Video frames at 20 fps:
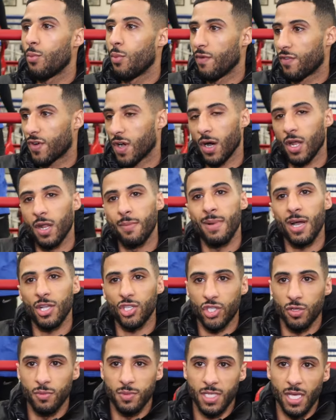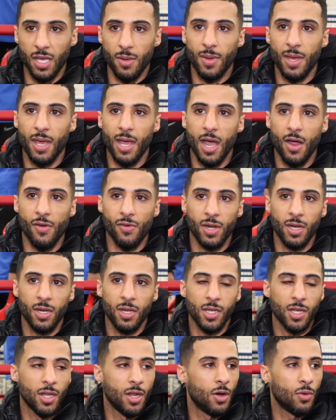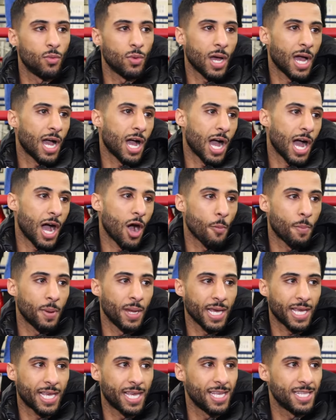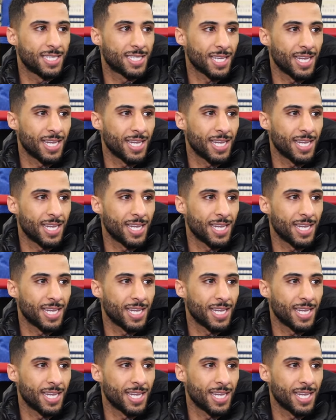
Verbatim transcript: we've got the Matchroom team here and, you know, helping the kids.